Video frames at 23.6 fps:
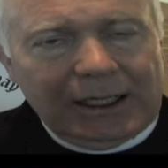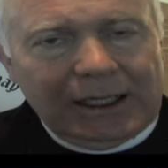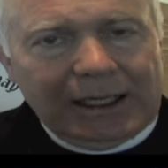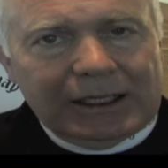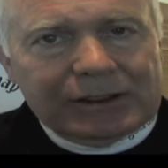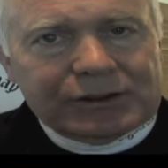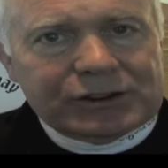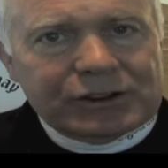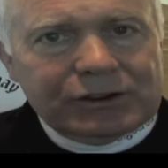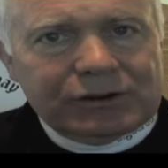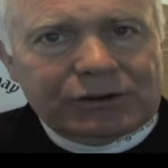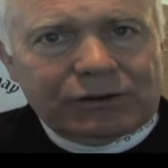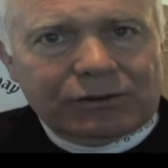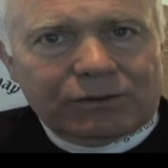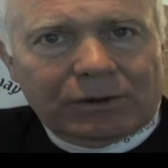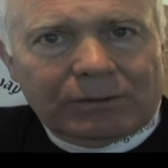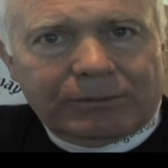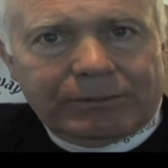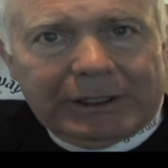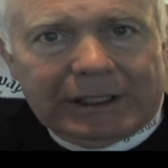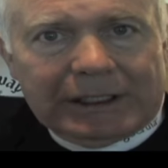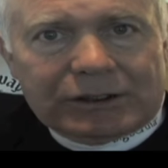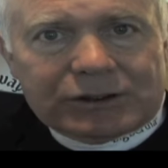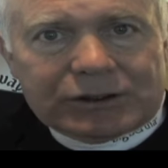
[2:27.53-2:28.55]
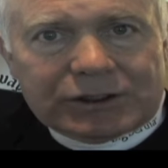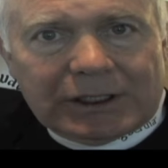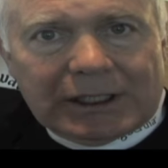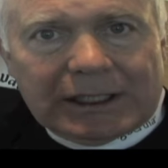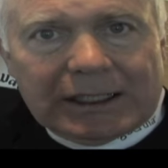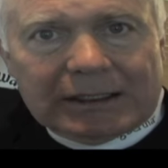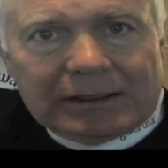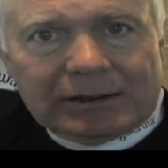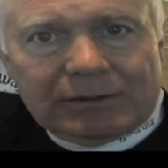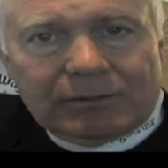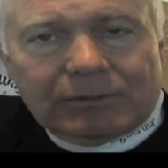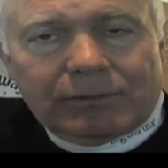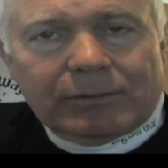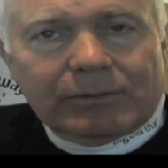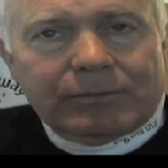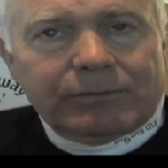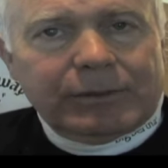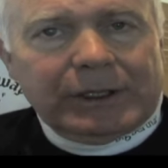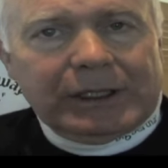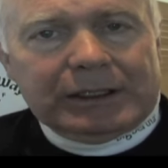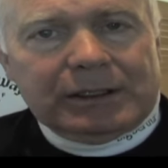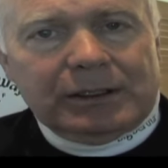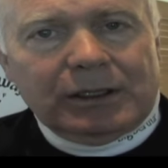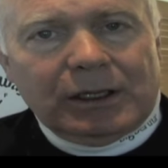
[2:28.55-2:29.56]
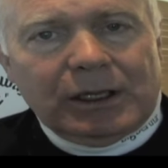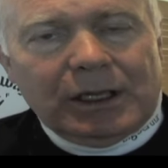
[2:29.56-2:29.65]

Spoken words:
as you do a big shot, but